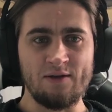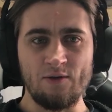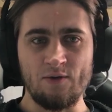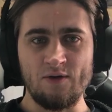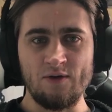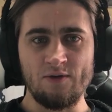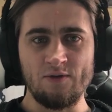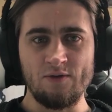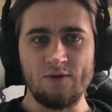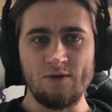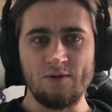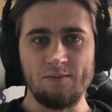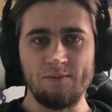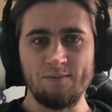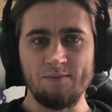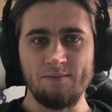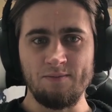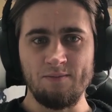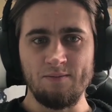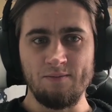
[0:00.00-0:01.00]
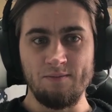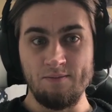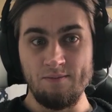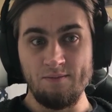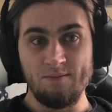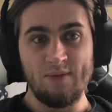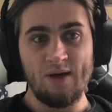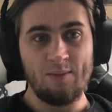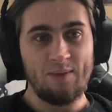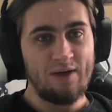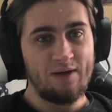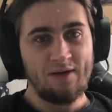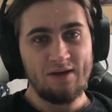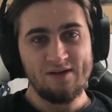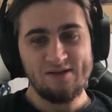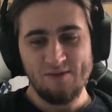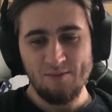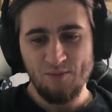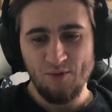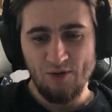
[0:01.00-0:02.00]
look into it, maybe at
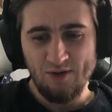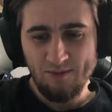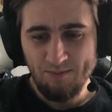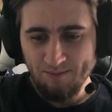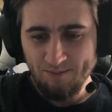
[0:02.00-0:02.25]
some point.